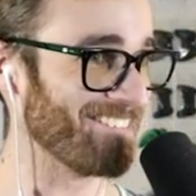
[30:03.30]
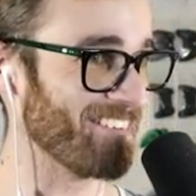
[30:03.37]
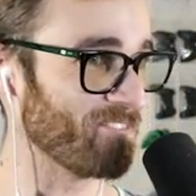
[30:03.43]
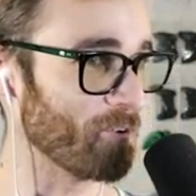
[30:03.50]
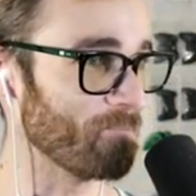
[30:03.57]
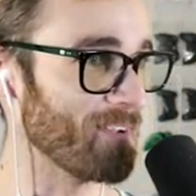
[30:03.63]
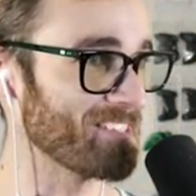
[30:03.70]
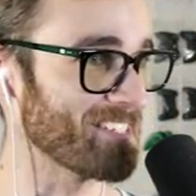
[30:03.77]
If
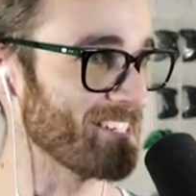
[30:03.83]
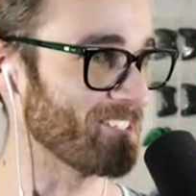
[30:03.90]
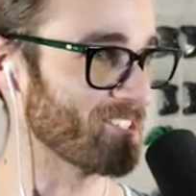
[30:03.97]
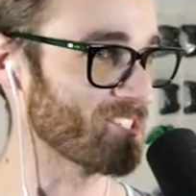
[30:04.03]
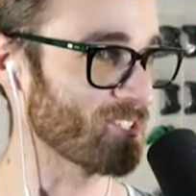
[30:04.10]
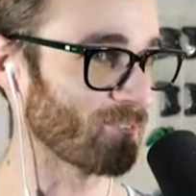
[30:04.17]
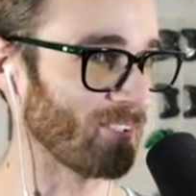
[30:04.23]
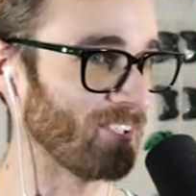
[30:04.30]
you miss it, you're
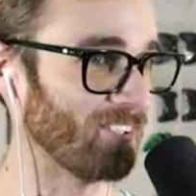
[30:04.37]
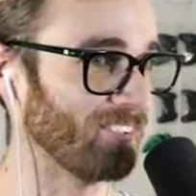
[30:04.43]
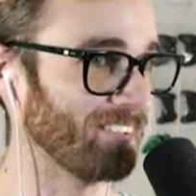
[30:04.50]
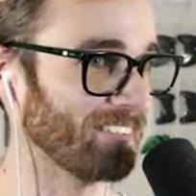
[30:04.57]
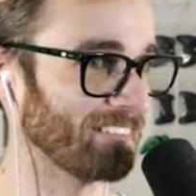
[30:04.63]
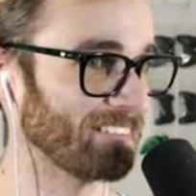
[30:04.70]
screwed!